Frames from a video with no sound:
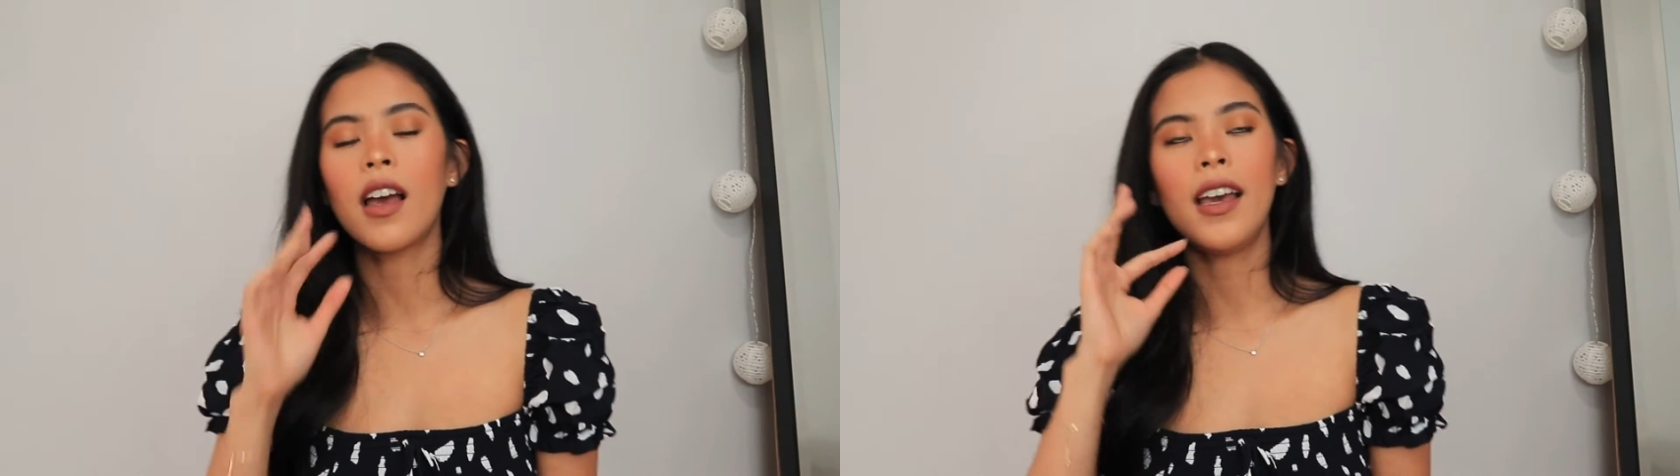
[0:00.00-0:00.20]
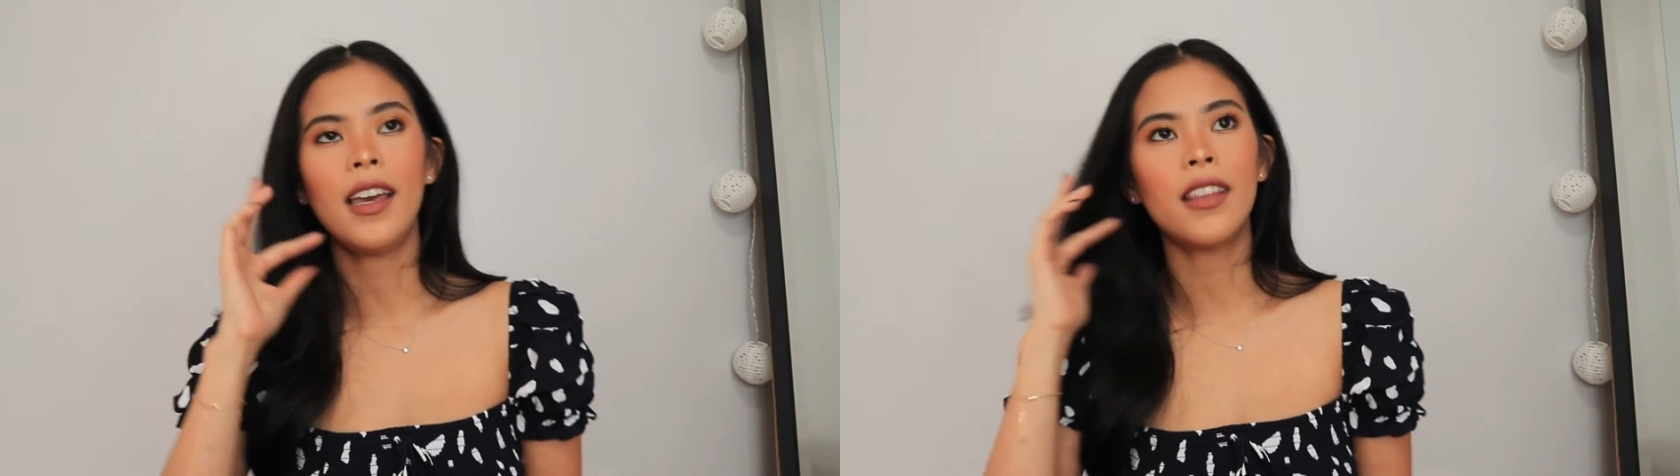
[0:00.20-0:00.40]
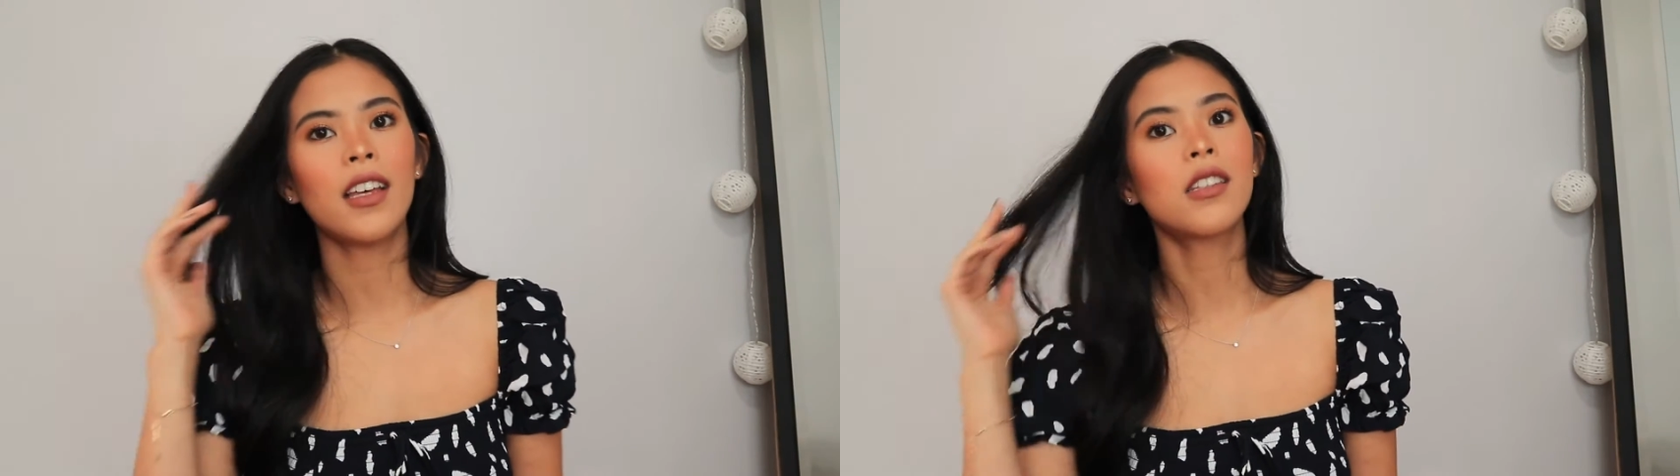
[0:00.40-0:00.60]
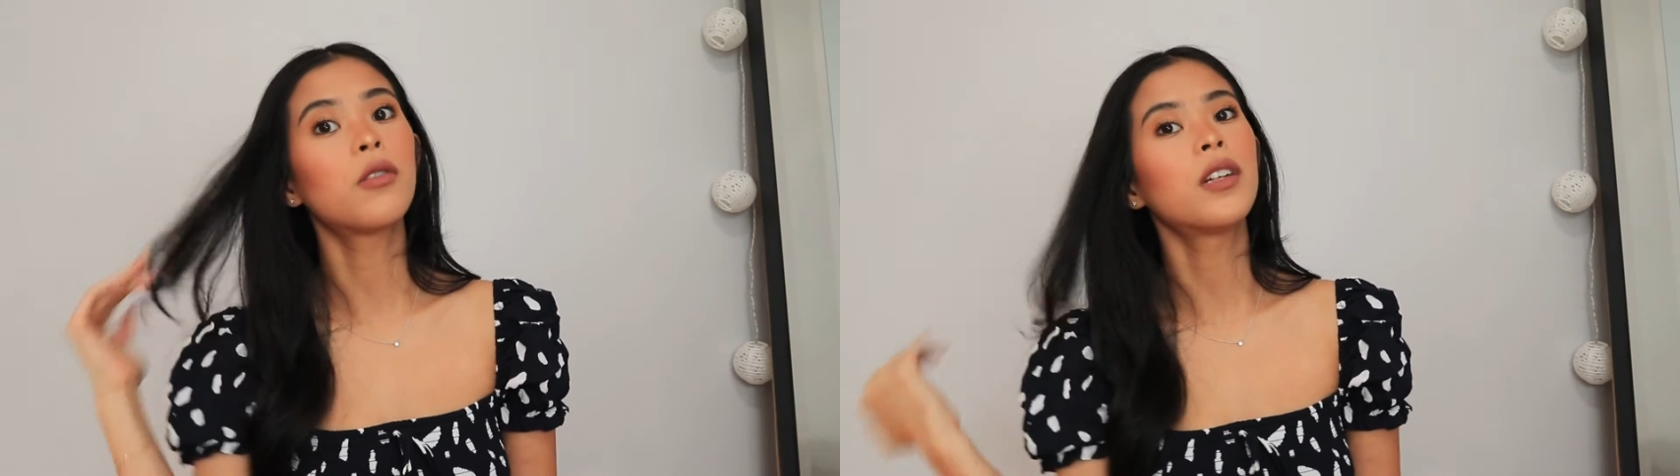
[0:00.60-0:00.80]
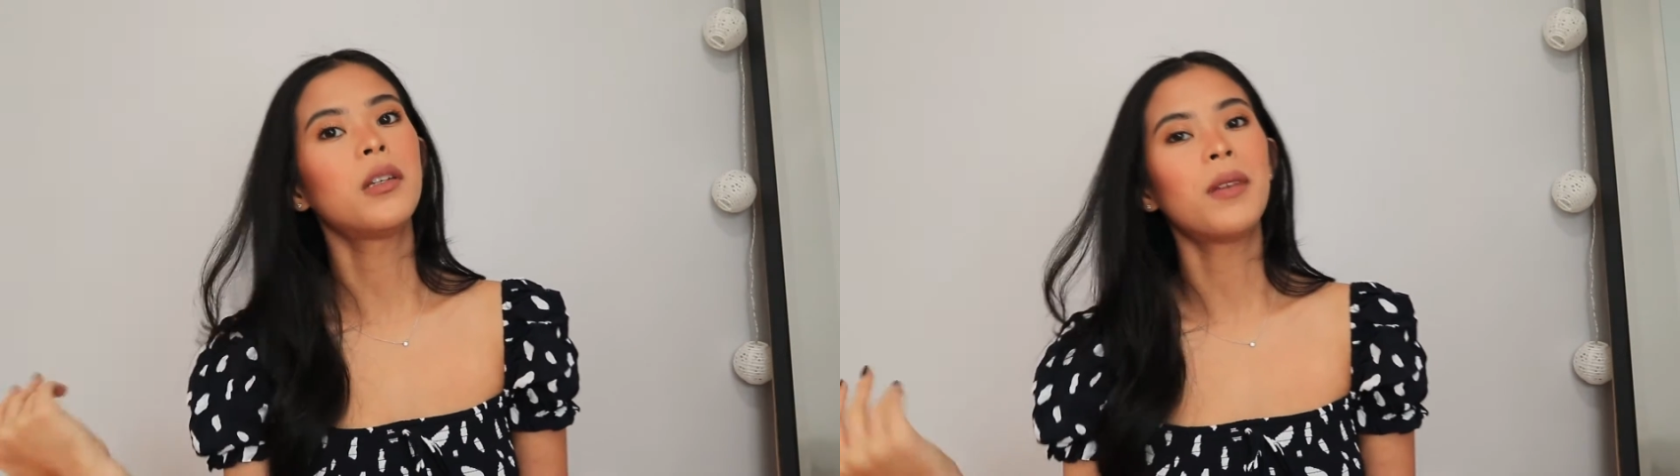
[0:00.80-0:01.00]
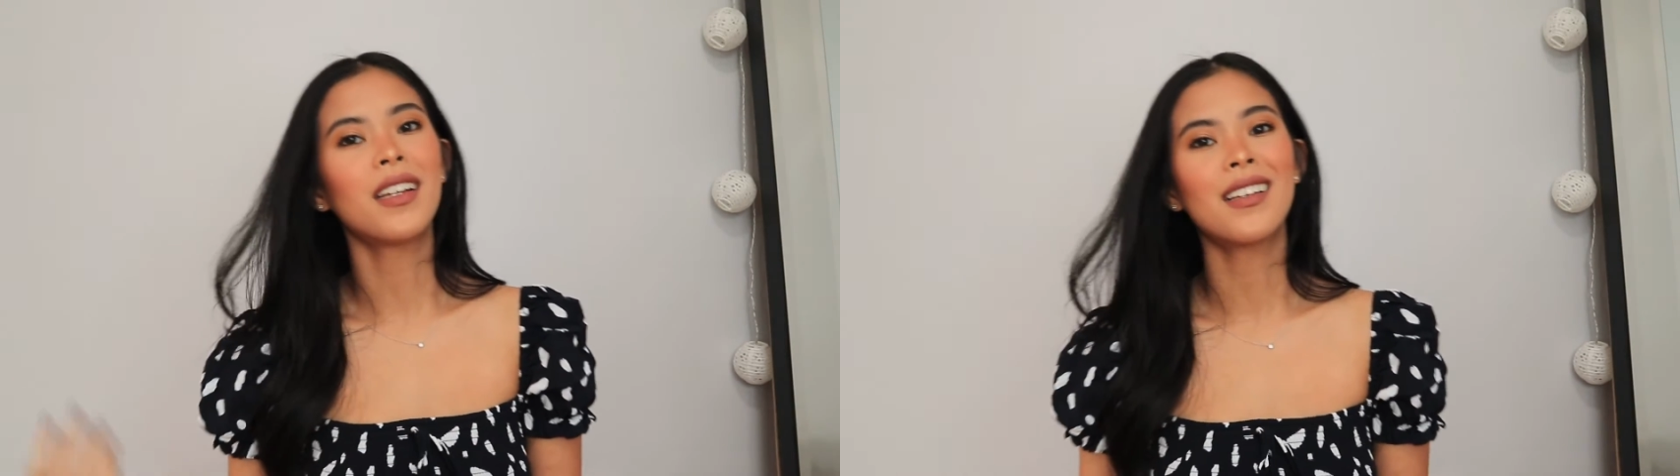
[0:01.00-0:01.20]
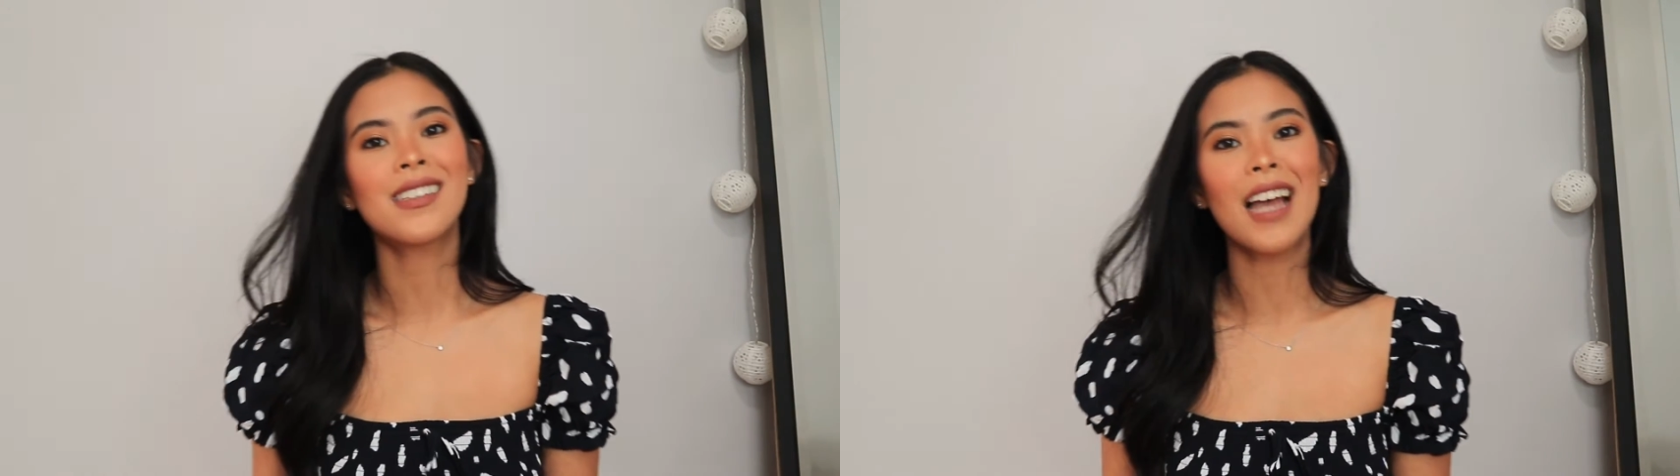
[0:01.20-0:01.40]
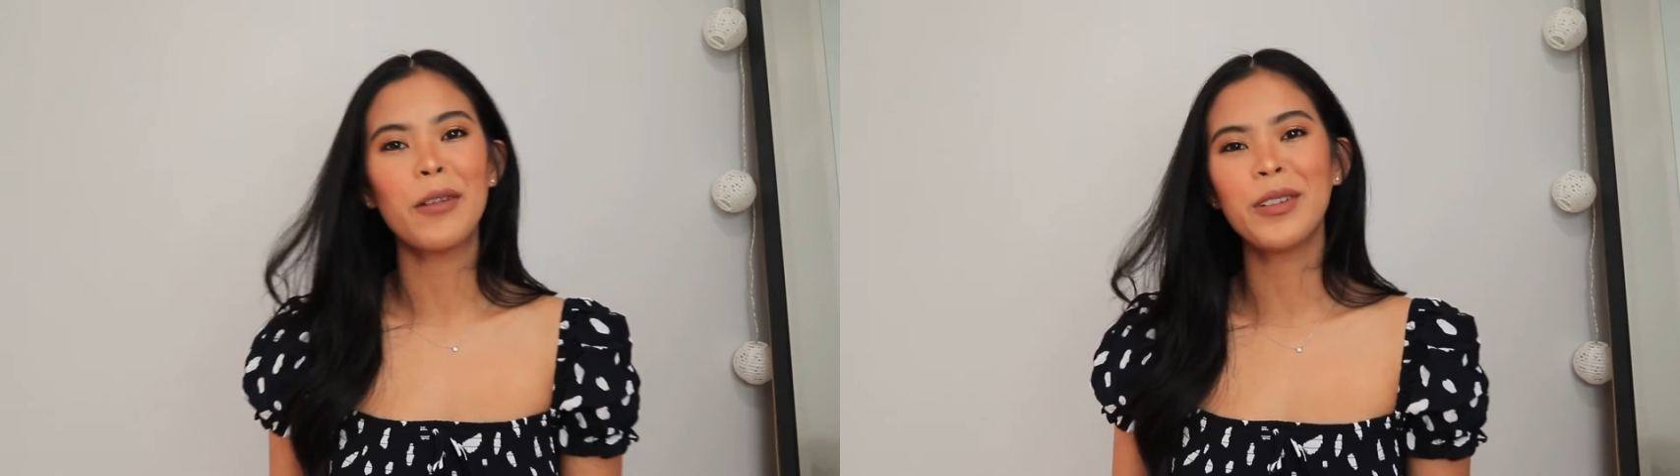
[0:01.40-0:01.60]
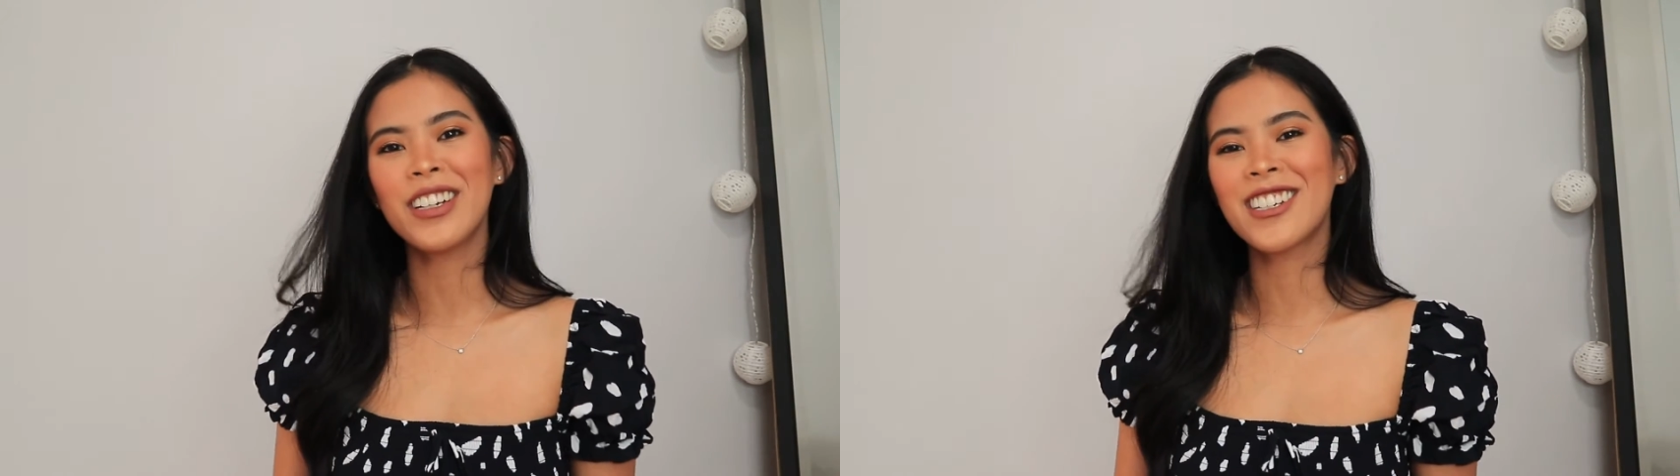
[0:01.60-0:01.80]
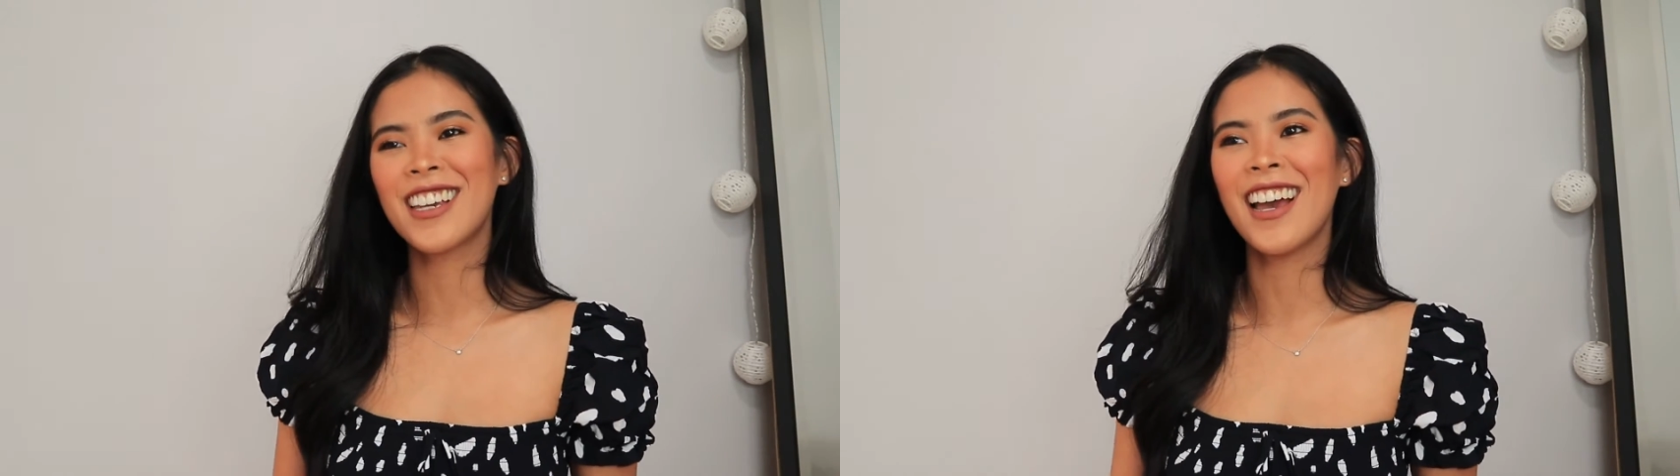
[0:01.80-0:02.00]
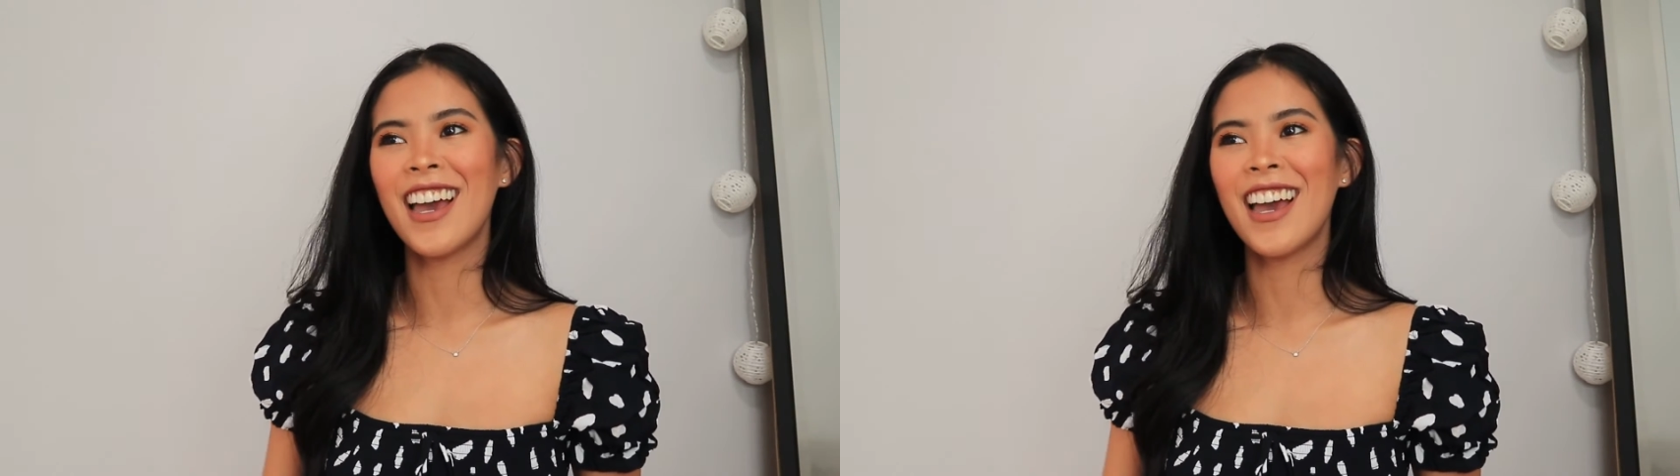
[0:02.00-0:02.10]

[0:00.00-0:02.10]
and that's already been established